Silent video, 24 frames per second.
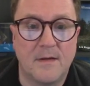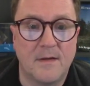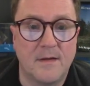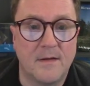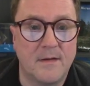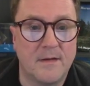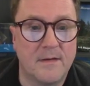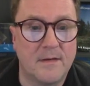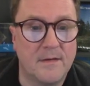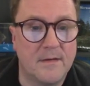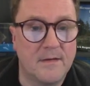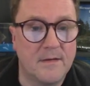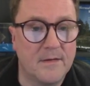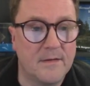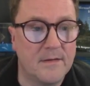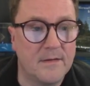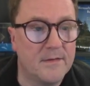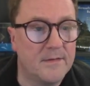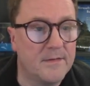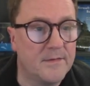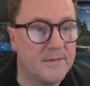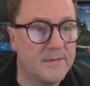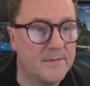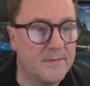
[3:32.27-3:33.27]

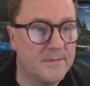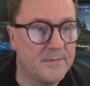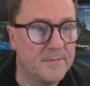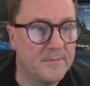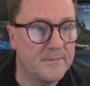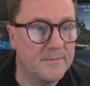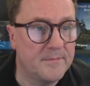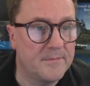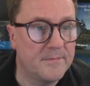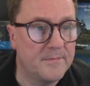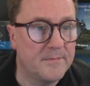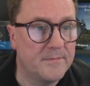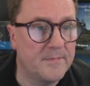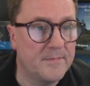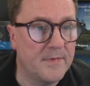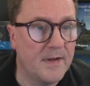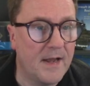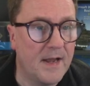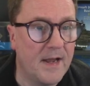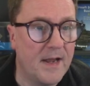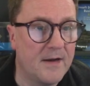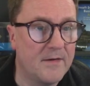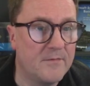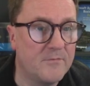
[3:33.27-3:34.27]

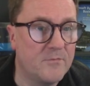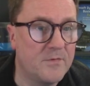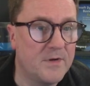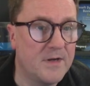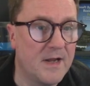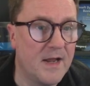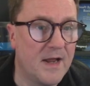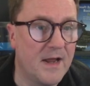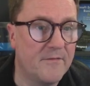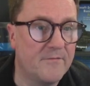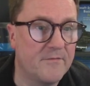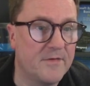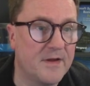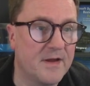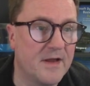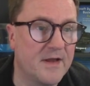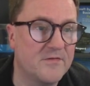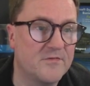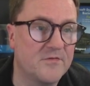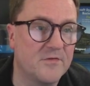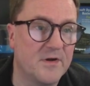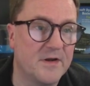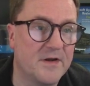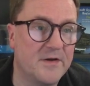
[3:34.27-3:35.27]
And we have
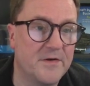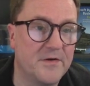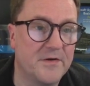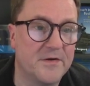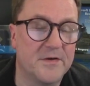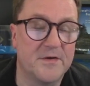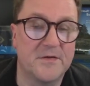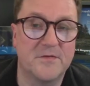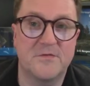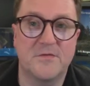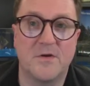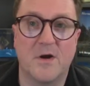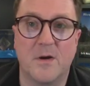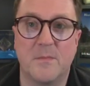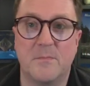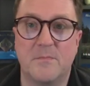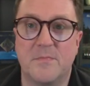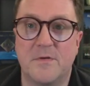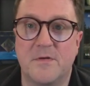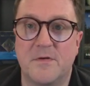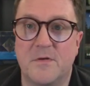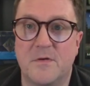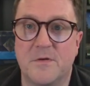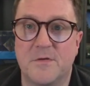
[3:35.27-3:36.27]
actually here in the top,
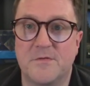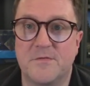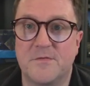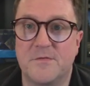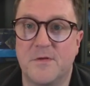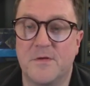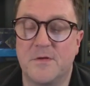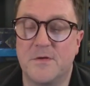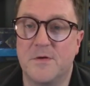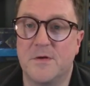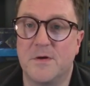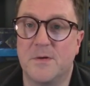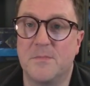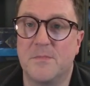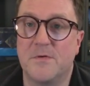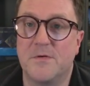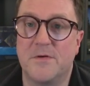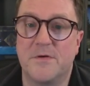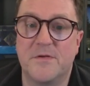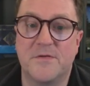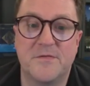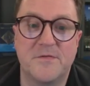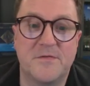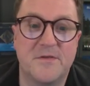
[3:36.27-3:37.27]
because the number
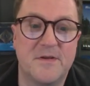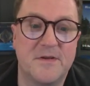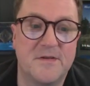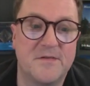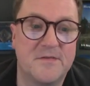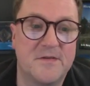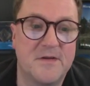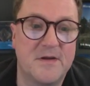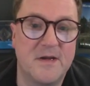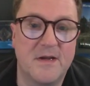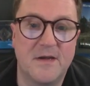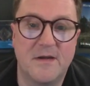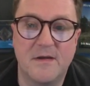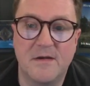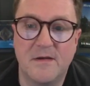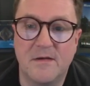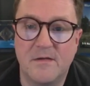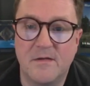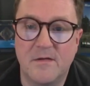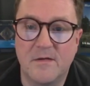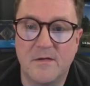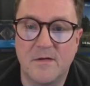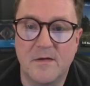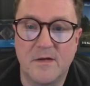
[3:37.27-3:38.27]
is hidden
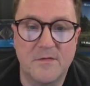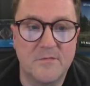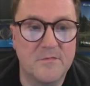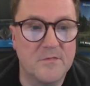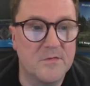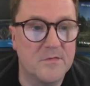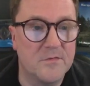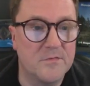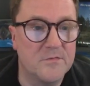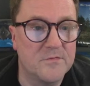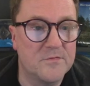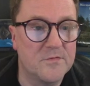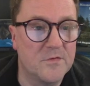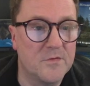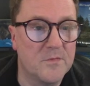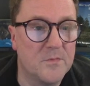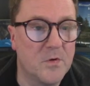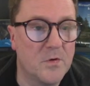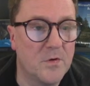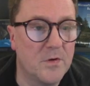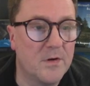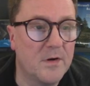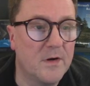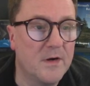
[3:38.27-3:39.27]
unless we do show
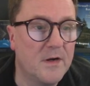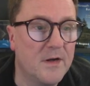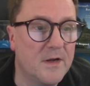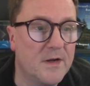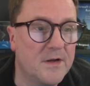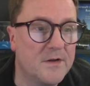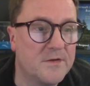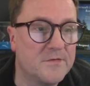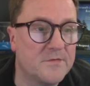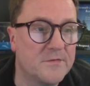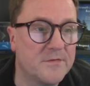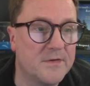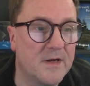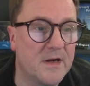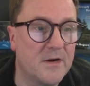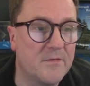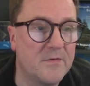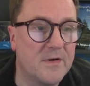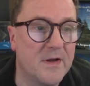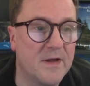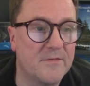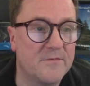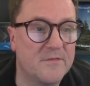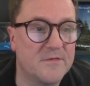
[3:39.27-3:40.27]
more. So now we
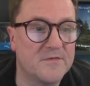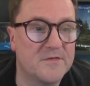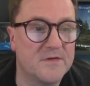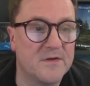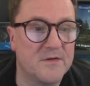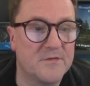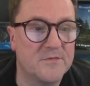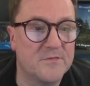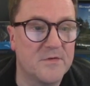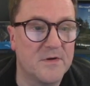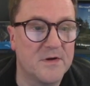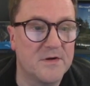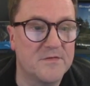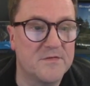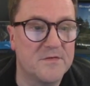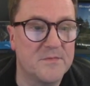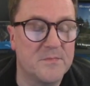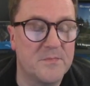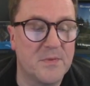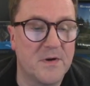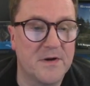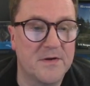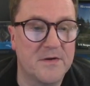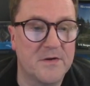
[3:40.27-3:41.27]
have the sell to IC
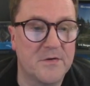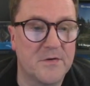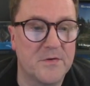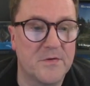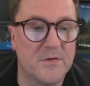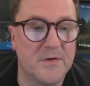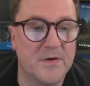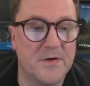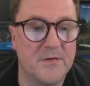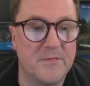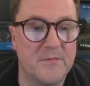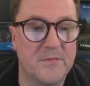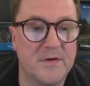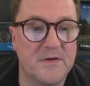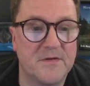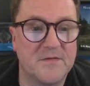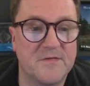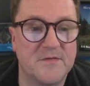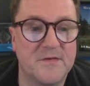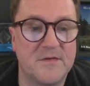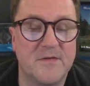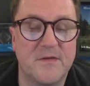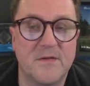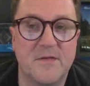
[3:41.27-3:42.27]
partner code here. We can
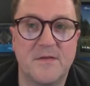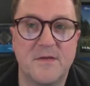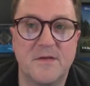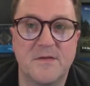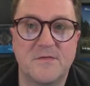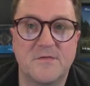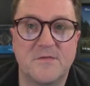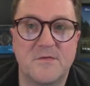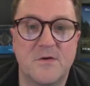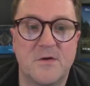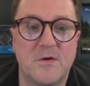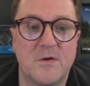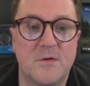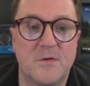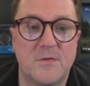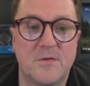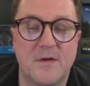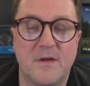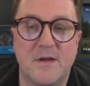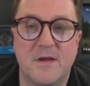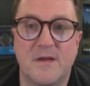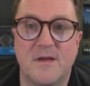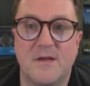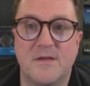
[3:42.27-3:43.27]
see that this code
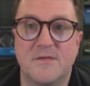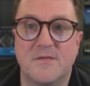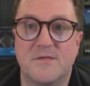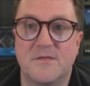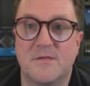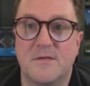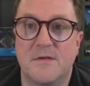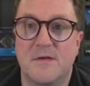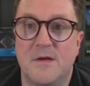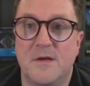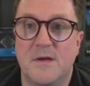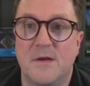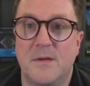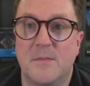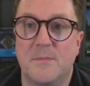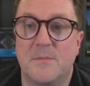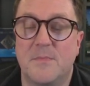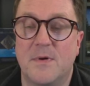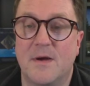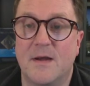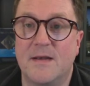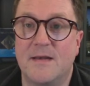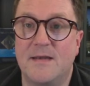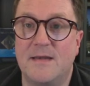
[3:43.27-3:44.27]
is
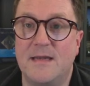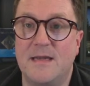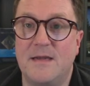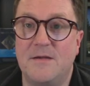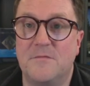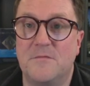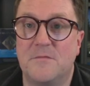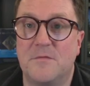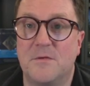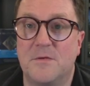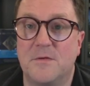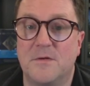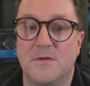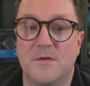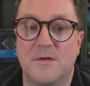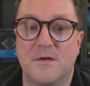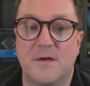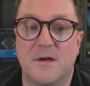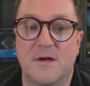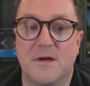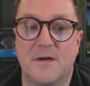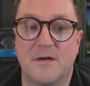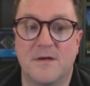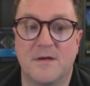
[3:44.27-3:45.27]
by default
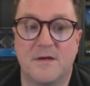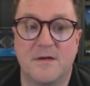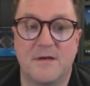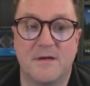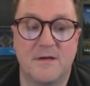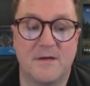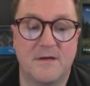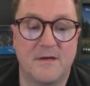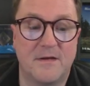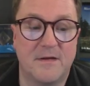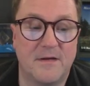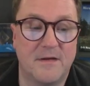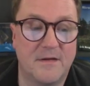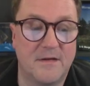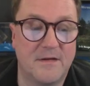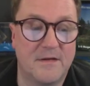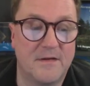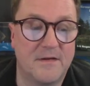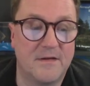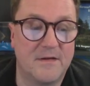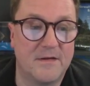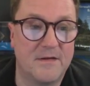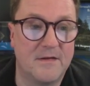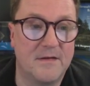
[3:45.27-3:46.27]
not
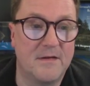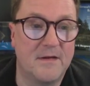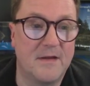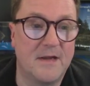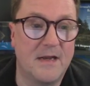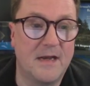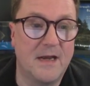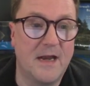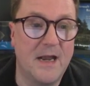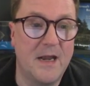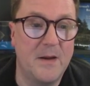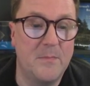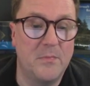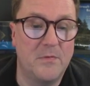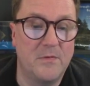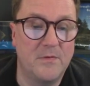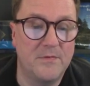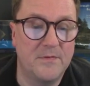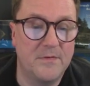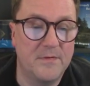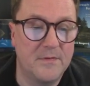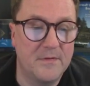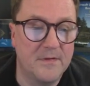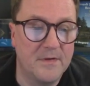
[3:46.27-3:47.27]

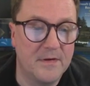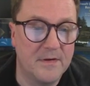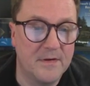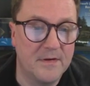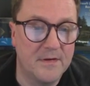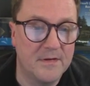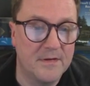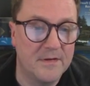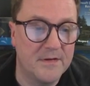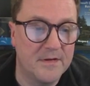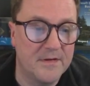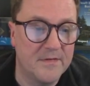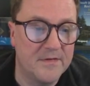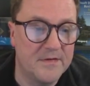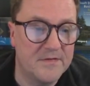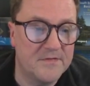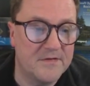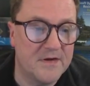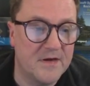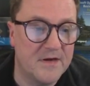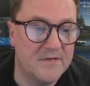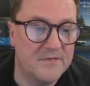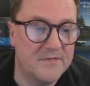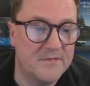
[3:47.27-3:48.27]
enabled in this
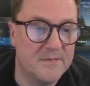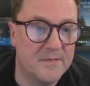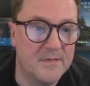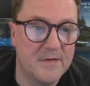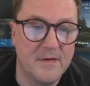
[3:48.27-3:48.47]
case.